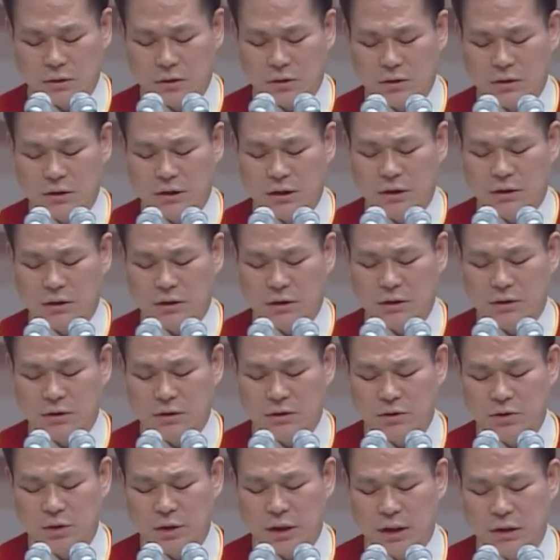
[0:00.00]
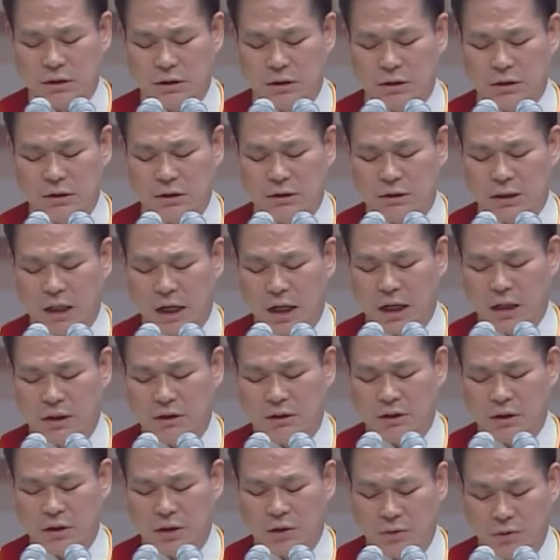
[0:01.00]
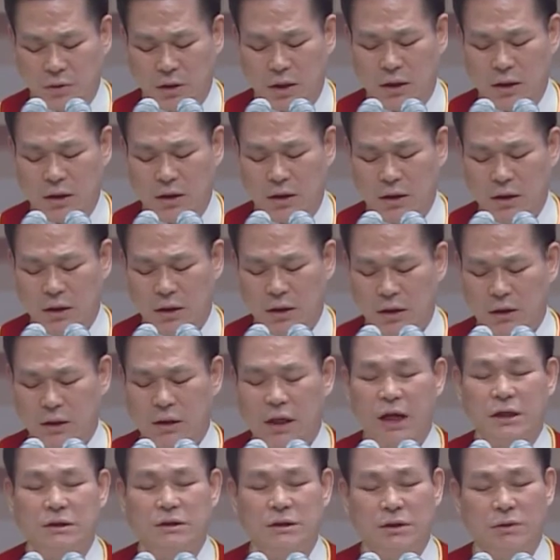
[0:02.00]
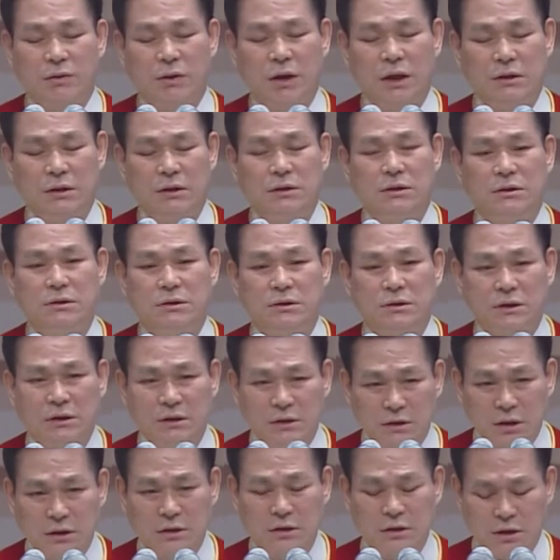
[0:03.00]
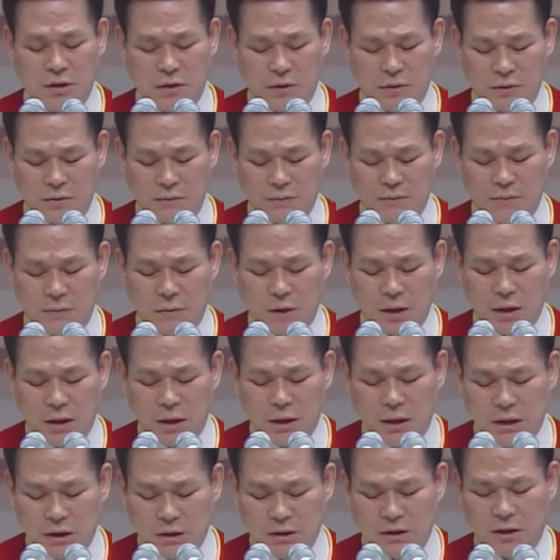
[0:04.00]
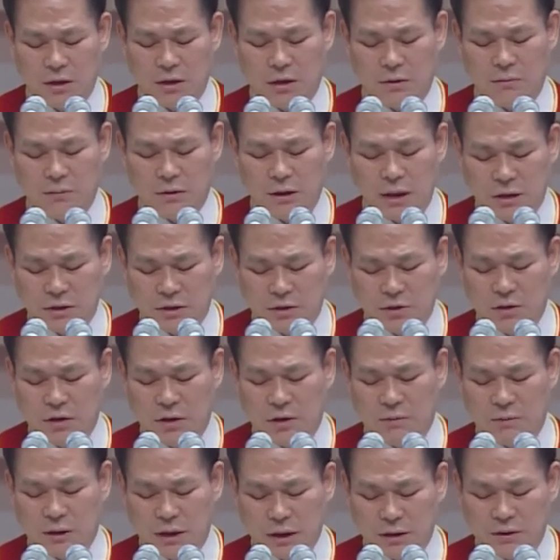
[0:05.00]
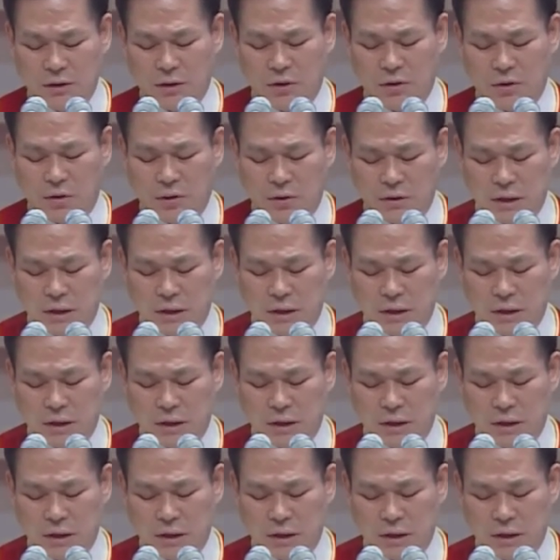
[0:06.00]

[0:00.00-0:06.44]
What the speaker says: things did not occur as coincidence. Each of these things was done by the providence